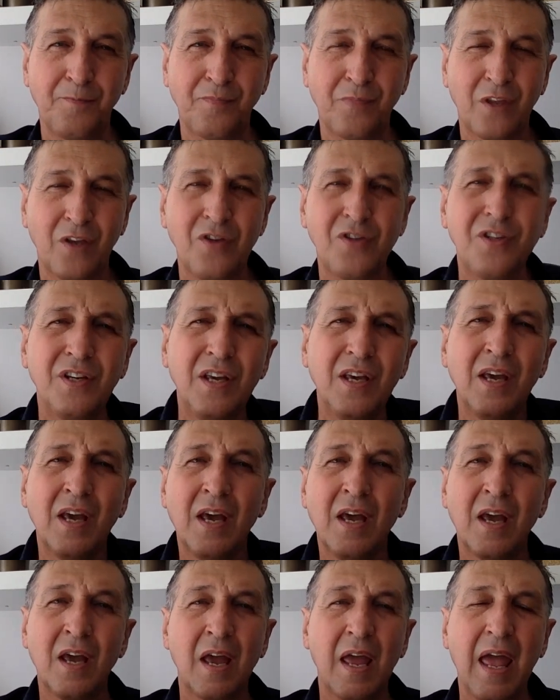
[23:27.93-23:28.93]
You see,
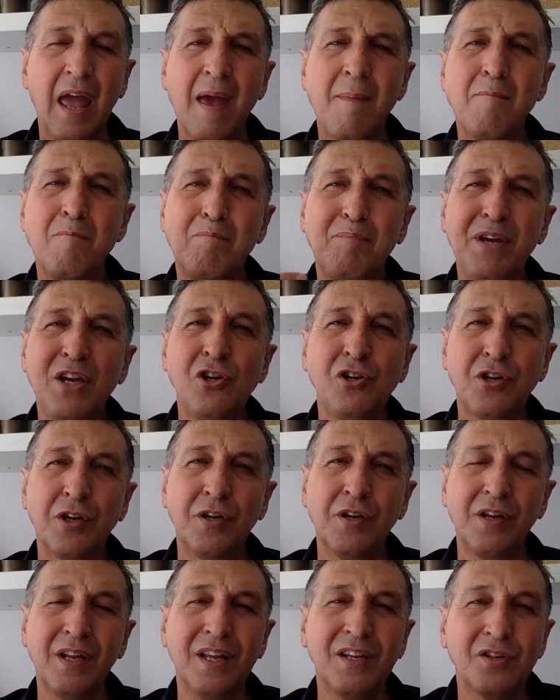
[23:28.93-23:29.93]

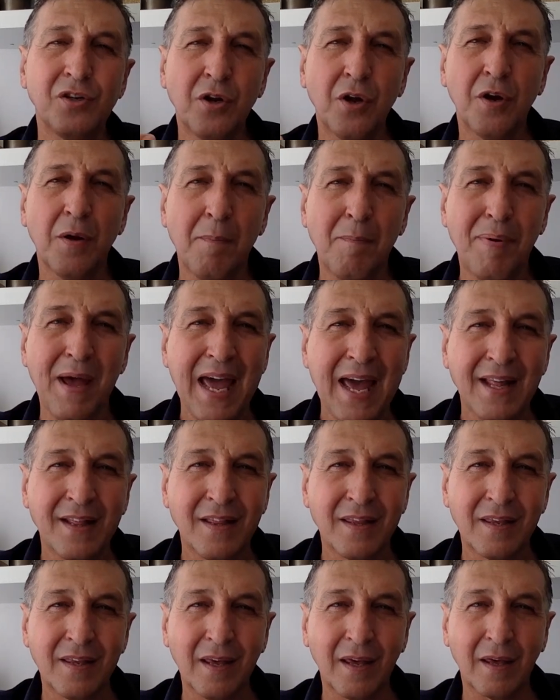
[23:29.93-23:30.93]
ambition is not a bad
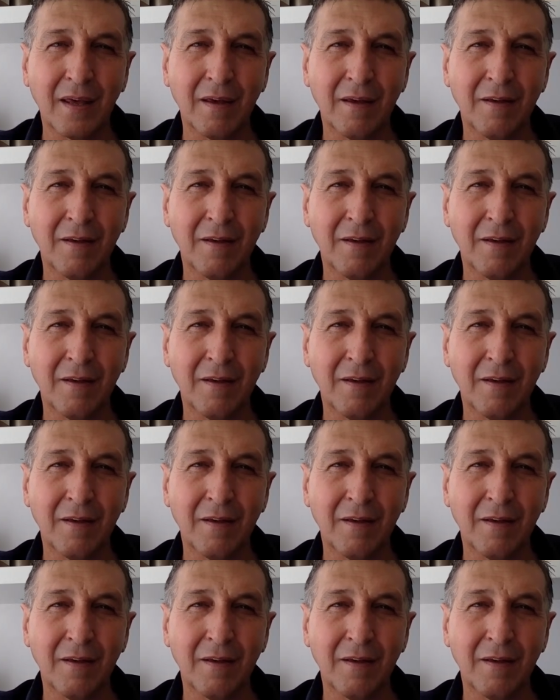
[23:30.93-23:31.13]
thing.